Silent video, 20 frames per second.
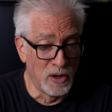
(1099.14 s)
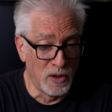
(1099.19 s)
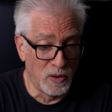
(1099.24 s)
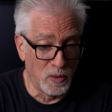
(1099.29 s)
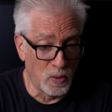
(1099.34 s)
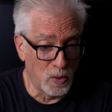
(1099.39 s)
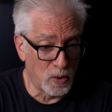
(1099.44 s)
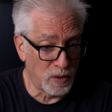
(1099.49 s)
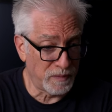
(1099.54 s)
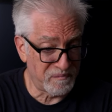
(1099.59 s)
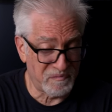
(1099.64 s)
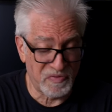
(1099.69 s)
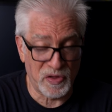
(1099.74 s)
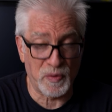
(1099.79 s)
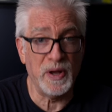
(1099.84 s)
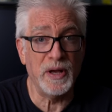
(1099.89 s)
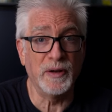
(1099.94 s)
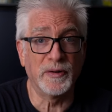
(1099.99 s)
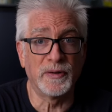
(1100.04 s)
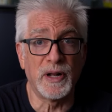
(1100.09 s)
or
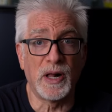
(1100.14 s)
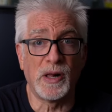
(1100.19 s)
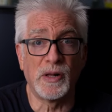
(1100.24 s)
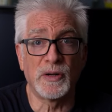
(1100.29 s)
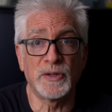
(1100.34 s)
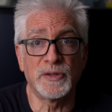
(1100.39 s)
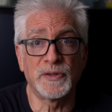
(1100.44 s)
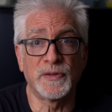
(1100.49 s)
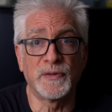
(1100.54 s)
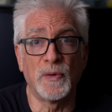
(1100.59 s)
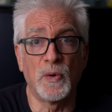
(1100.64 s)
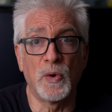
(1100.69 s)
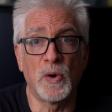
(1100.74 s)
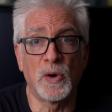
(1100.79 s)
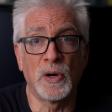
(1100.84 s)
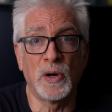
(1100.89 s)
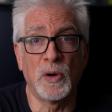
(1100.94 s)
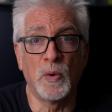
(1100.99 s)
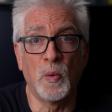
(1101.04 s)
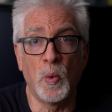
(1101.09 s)
$300
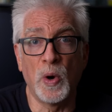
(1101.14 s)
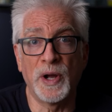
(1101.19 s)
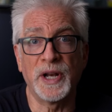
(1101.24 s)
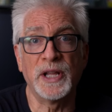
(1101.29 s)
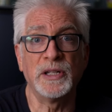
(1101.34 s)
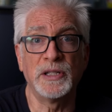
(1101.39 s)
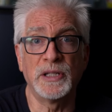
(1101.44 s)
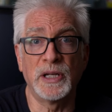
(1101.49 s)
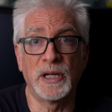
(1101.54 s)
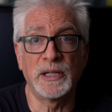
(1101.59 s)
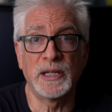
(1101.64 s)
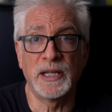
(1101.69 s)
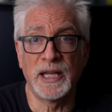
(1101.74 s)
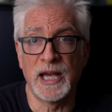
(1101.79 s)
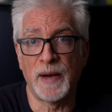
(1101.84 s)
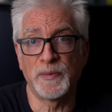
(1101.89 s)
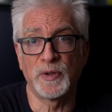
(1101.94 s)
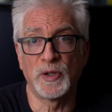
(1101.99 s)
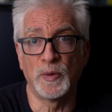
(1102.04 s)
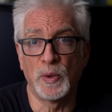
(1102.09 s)
for a one-and-done
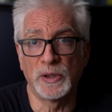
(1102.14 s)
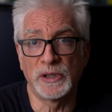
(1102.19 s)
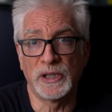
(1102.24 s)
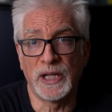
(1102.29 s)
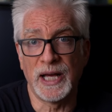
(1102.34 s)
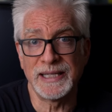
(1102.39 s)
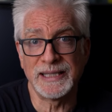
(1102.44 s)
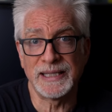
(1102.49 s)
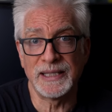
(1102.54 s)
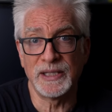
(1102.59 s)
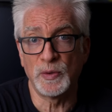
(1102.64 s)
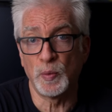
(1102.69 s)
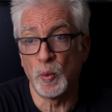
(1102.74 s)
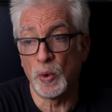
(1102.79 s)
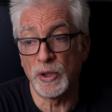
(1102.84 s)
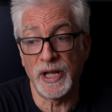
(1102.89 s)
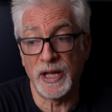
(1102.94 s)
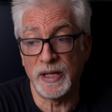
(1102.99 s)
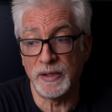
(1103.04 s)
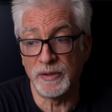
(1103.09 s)
Capture One license,
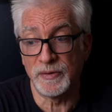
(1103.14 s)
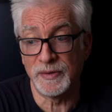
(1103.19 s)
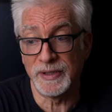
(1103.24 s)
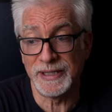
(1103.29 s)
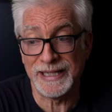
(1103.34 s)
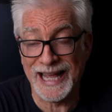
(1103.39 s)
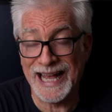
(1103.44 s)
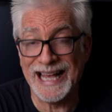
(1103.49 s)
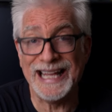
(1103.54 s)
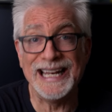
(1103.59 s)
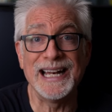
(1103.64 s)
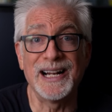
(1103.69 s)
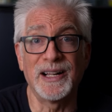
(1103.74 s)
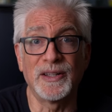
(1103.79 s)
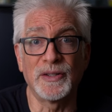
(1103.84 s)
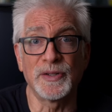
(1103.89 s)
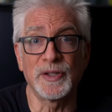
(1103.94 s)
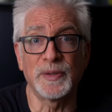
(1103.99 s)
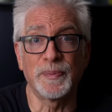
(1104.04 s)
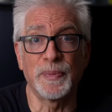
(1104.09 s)

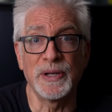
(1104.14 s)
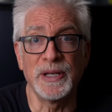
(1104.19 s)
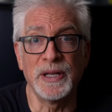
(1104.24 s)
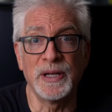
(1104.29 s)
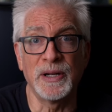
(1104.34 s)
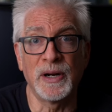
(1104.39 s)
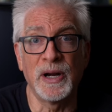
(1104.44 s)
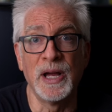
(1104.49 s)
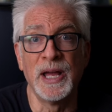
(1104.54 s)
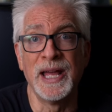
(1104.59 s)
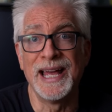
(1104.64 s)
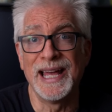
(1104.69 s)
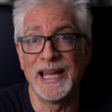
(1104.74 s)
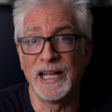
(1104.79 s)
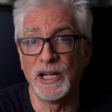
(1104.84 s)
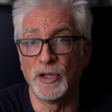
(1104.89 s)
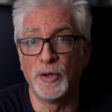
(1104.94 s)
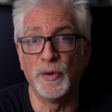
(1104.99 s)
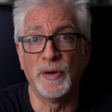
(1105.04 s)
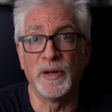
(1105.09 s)
$180 per year,
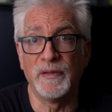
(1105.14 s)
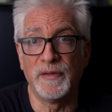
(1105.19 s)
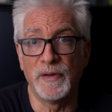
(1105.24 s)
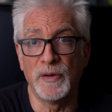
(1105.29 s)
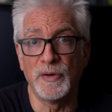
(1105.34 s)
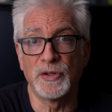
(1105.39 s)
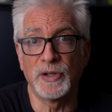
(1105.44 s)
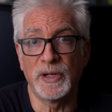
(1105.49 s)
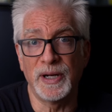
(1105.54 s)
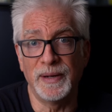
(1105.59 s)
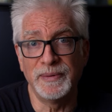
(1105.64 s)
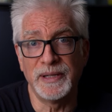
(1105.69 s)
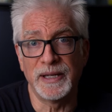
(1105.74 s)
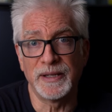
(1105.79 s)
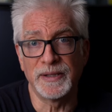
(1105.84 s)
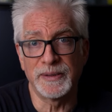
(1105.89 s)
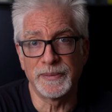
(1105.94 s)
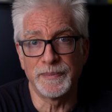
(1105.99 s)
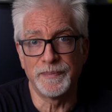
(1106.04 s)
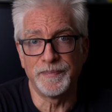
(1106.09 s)
including future
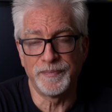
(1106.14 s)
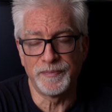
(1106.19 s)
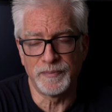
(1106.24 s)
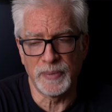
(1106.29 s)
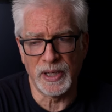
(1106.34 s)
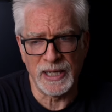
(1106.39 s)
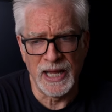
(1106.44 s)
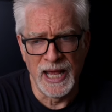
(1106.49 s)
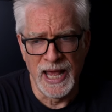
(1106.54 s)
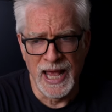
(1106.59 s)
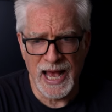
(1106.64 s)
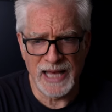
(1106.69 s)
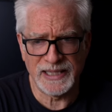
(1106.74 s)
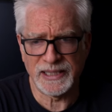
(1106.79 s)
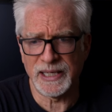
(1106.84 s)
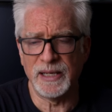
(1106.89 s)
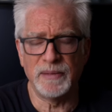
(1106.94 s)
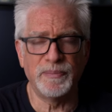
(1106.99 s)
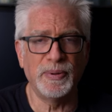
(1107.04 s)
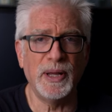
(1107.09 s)
updates. But as
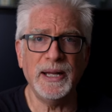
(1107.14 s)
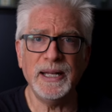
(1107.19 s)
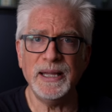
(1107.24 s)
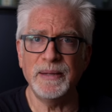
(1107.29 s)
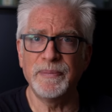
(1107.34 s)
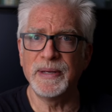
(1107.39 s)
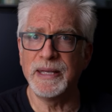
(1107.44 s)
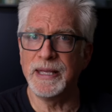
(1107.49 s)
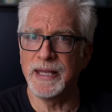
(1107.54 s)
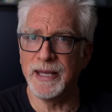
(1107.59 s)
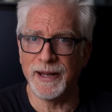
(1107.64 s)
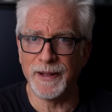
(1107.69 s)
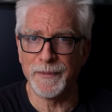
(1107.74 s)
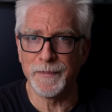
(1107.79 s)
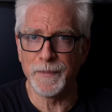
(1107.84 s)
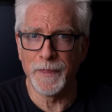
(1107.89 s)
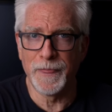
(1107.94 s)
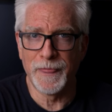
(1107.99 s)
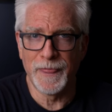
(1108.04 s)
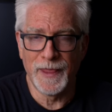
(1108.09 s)
I implied at the beginning,
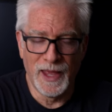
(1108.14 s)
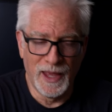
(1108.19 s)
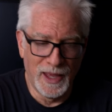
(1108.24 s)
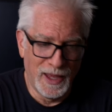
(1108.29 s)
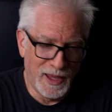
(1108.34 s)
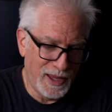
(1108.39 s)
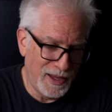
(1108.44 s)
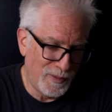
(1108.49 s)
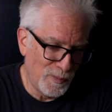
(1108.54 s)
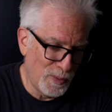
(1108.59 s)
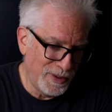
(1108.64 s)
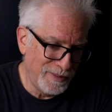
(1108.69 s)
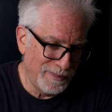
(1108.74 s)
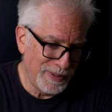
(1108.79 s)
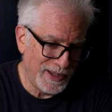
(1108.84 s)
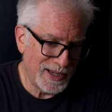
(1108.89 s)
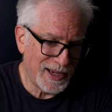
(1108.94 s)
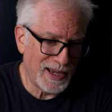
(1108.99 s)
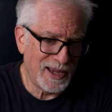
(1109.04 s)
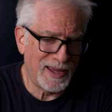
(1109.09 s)
it wouldn't
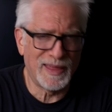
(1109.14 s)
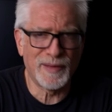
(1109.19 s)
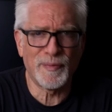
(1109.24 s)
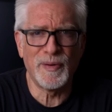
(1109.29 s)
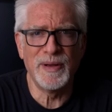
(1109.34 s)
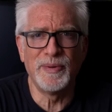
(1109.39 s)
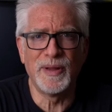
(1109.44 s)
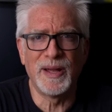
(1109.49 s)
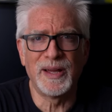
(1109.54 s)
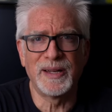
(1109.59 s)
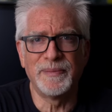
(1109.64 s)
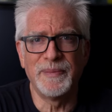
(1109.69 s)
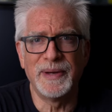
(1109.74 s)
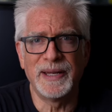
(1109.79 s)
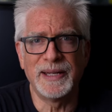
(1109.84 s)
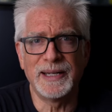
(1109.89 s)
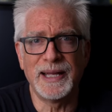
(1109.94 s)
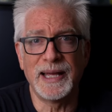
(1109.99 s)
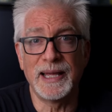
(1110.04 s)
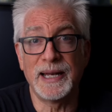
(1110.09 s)
be a Three Blind
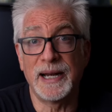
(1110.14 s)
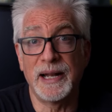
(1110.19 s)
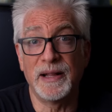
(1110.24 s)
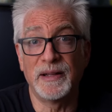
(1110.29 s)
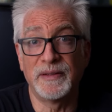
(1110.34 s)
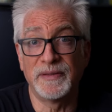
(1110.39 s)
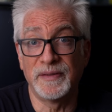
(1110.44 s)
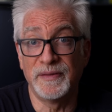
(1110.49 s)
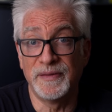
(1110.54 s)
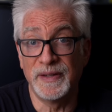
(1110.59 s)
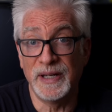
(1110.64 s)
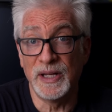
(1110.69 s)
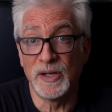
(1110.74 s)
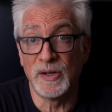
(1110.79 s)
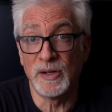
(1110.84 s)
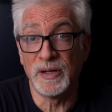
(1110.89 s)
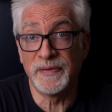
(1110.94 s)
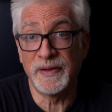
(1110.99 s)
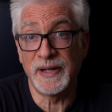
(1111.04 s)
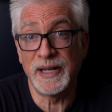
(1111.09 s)
Men and an Elephant
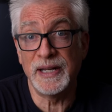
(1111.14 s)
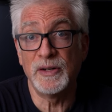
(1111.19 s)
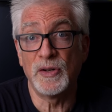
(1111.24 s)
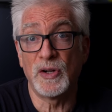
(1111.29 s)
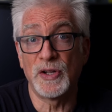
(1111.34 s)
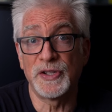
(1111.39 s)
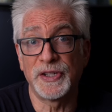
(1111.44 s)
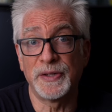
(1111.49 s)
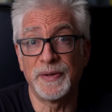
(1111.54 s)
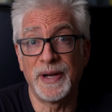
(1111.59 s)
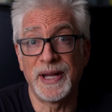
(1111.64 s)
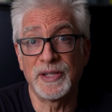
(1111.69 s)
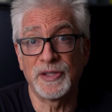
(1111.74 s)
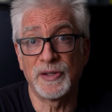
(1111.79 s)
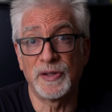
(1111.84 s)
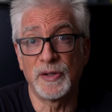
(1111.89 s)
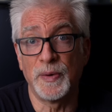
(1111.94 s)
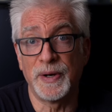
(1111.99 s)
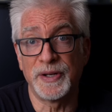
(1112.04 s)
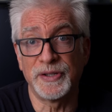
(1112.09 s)
video if I didn't also
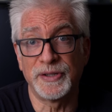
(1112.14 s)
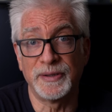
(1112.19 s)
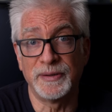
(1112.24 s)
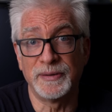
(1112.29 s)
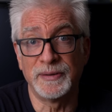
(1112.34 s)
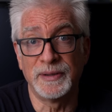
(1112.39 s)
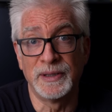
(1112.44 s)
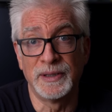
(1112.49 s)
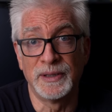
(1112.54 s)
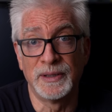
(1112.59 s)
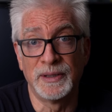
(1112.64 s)
answer the question,